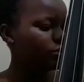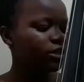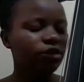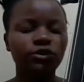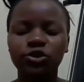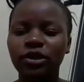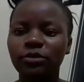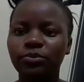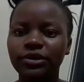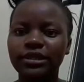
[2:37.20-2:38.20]
usually
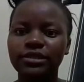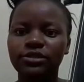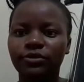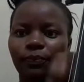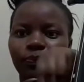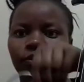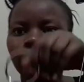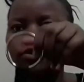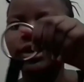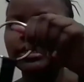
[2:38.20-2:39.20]
put this.
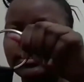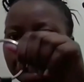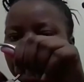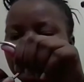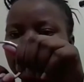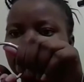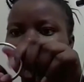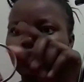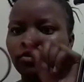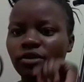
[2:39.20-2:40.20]
You can see
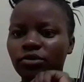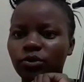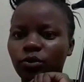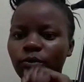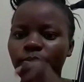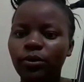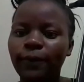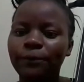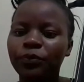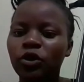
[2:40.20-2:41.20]
this round hoop.
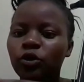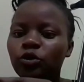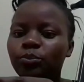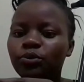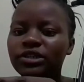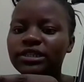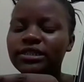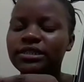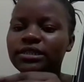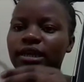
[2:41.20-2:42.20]
You put
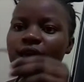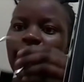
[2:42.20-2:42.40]
it